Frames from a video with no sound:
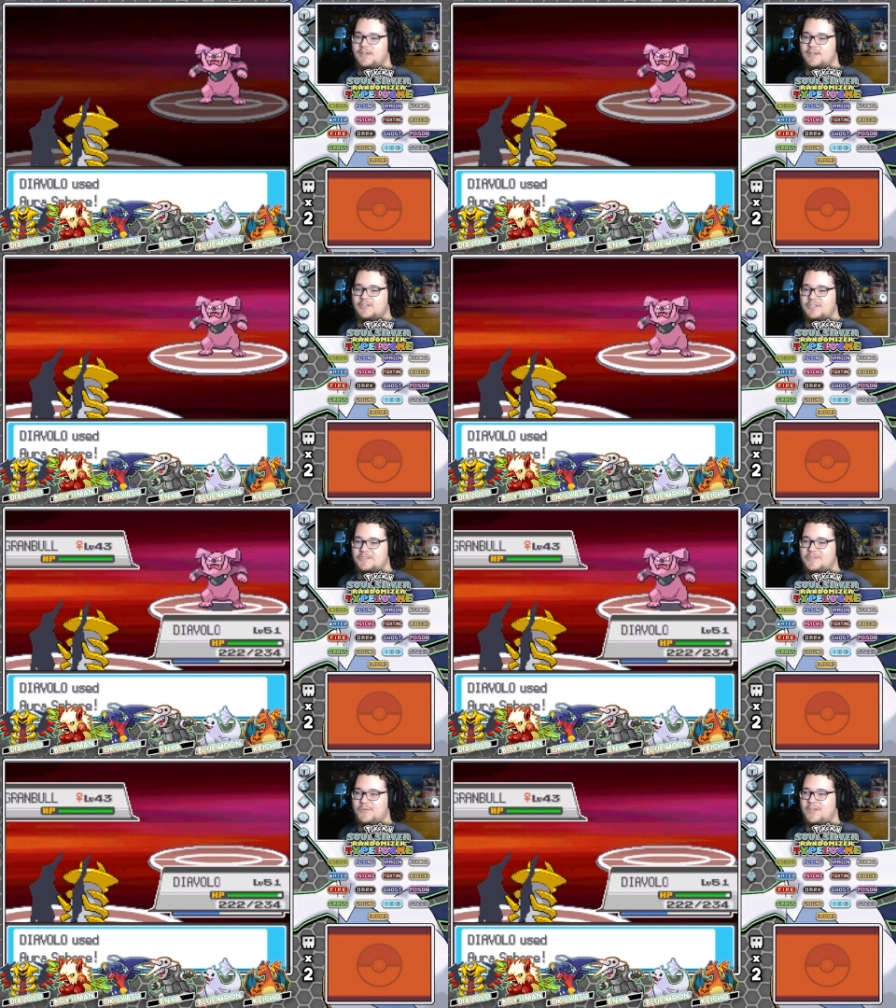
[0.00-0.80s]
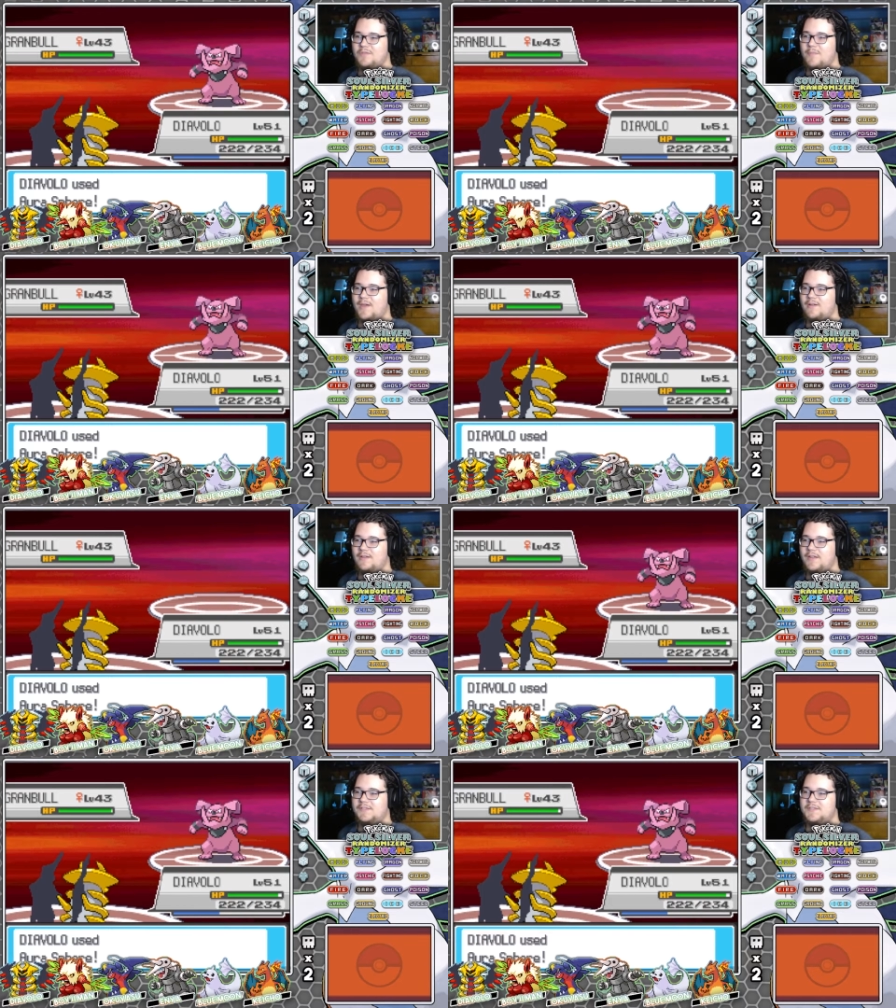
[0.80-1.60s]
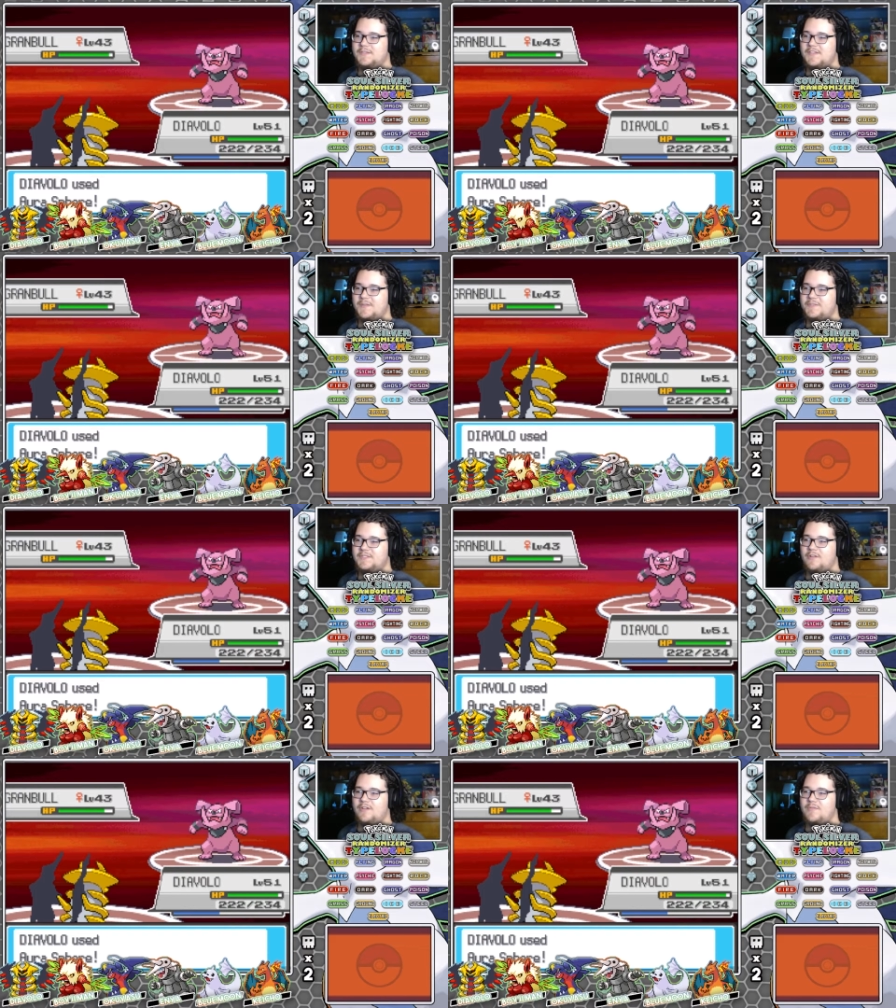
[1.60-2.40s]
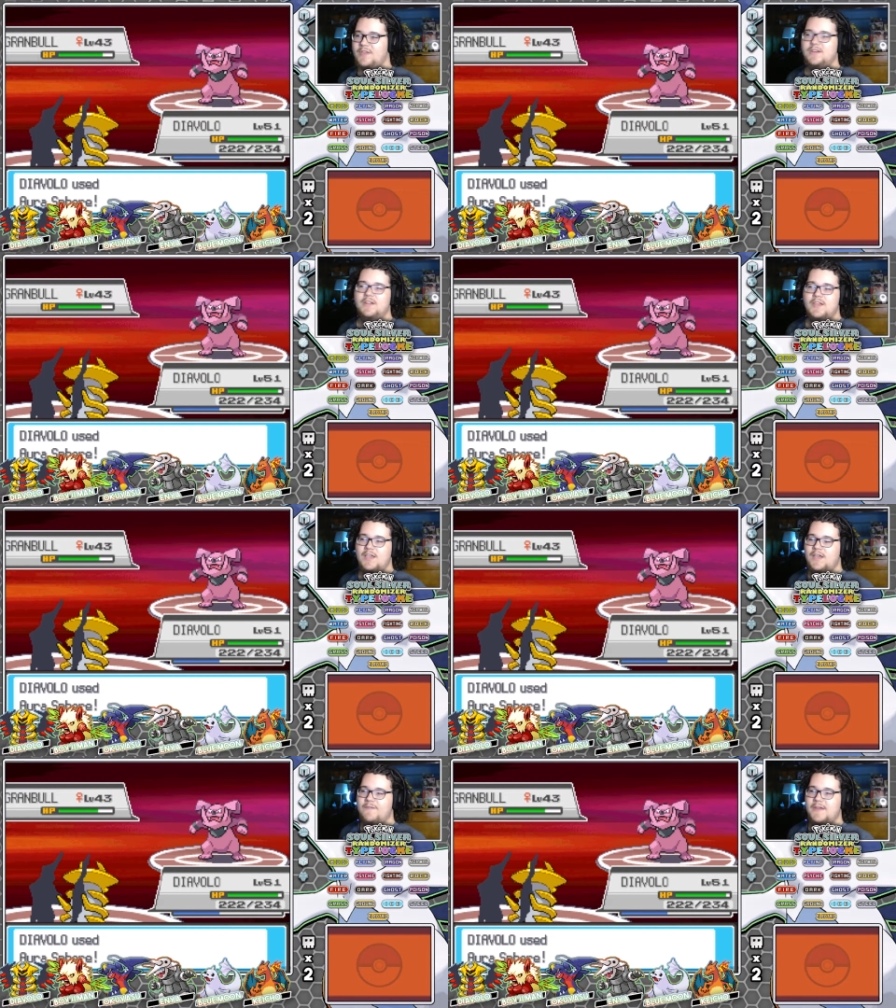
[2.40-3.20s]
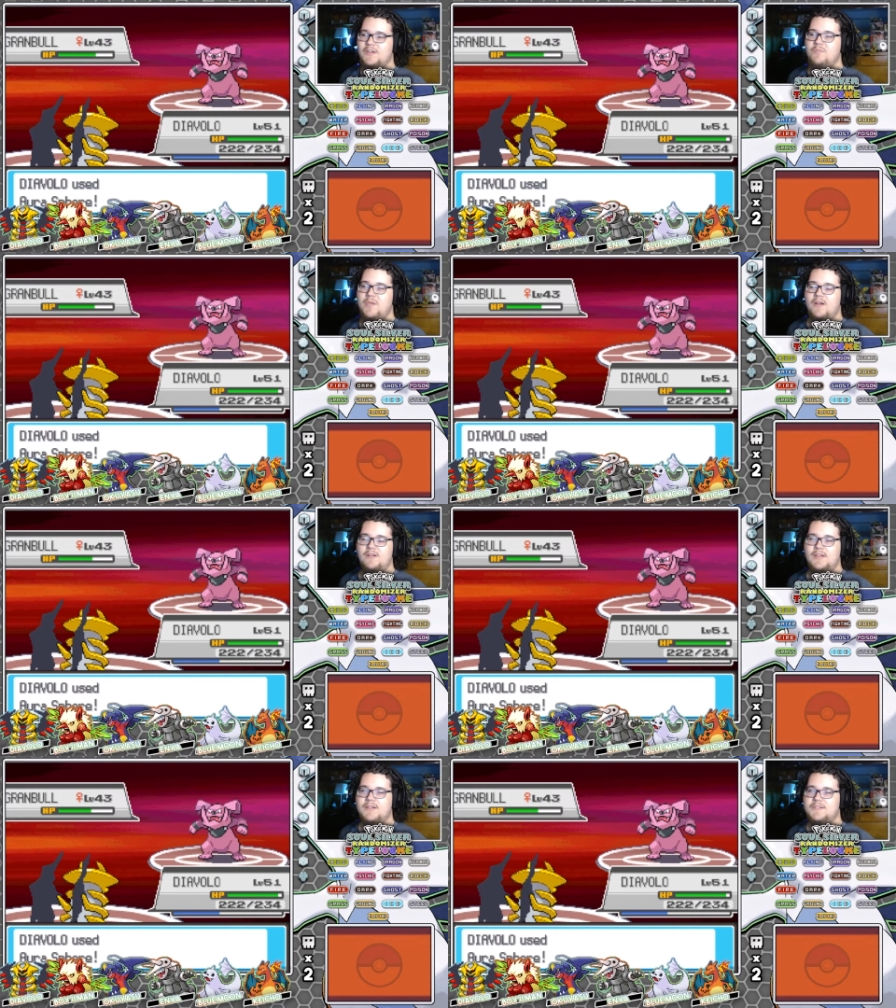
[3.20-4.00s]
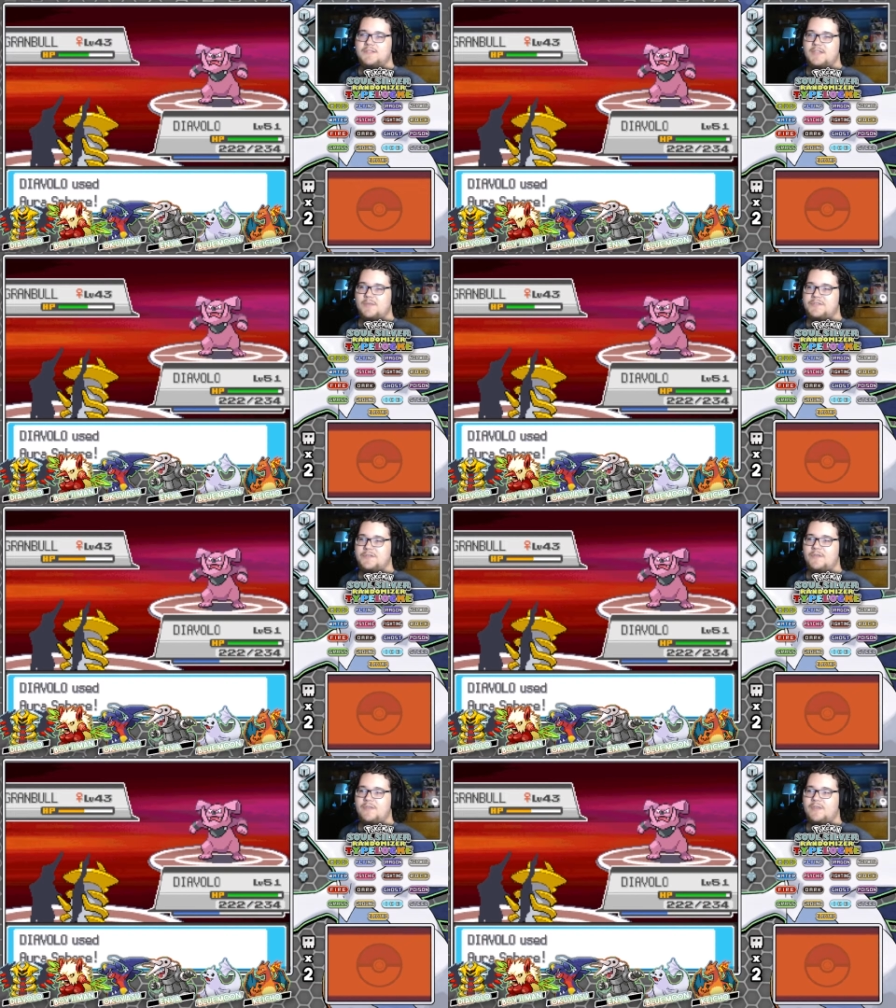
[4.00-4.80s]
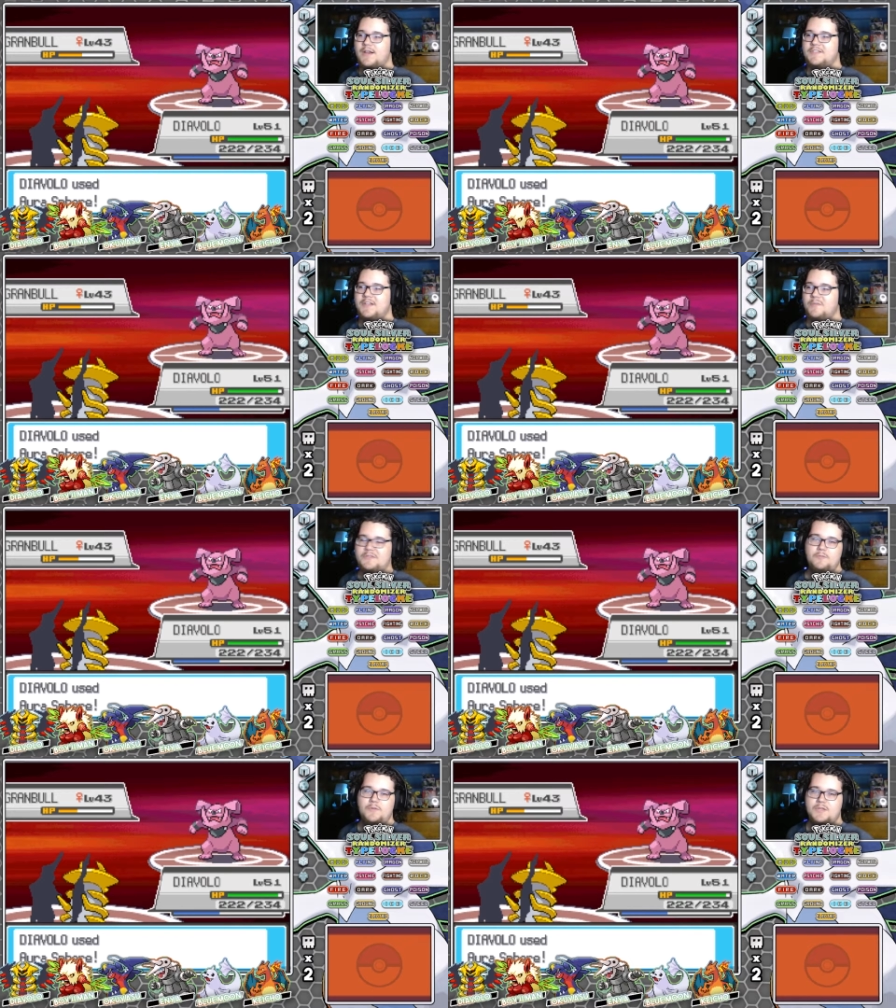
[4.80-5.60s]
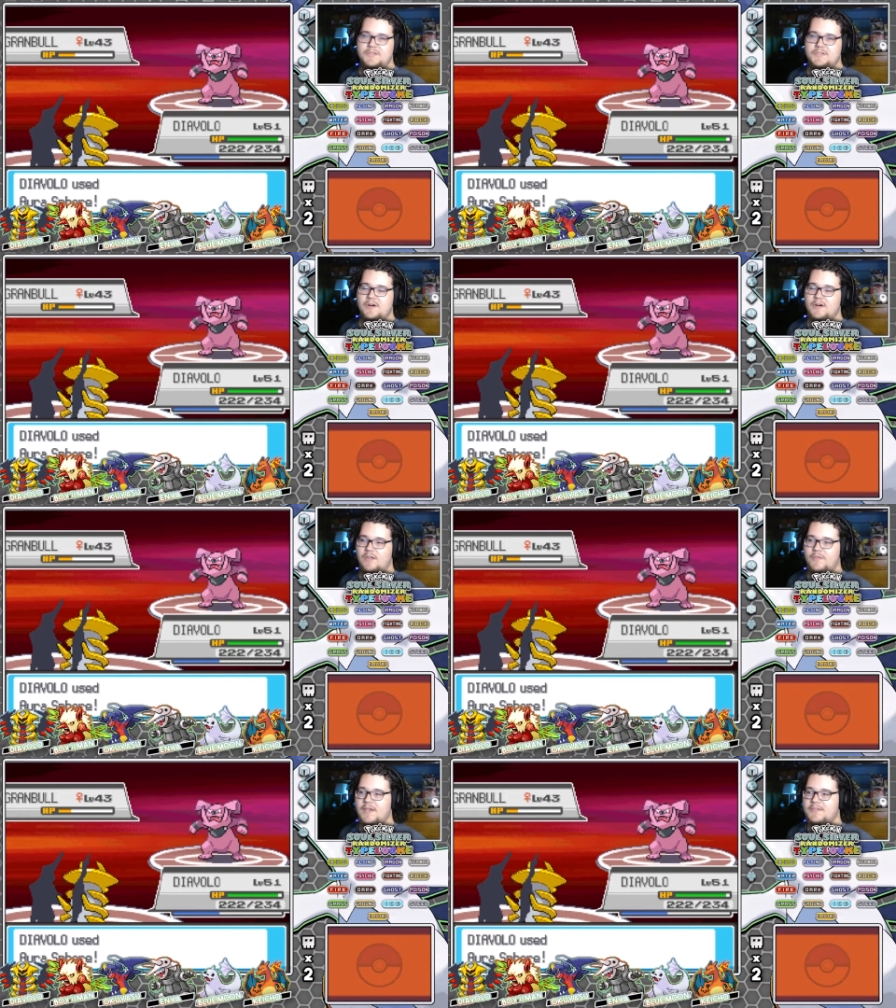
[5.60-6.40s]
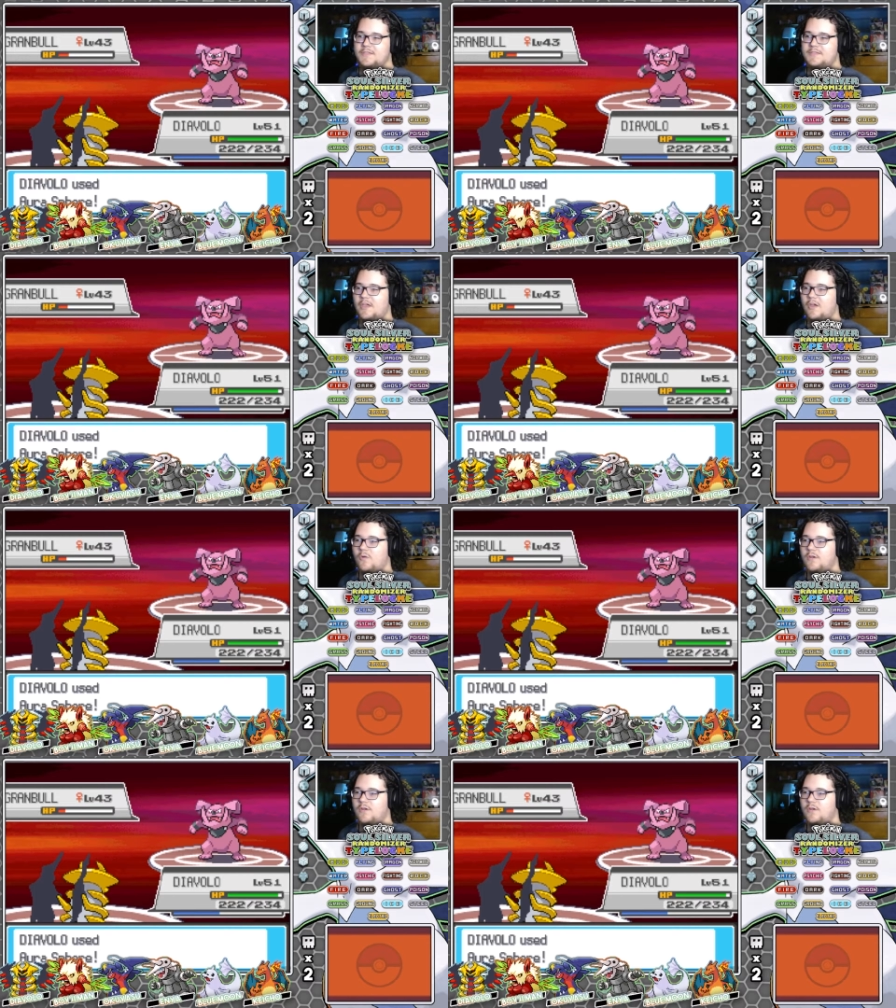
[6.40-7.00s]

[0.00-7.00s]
Just so we can battle Lance this episode. I mean, if I do battle Lance this episode, then the next episode we can start on the SS Aqua.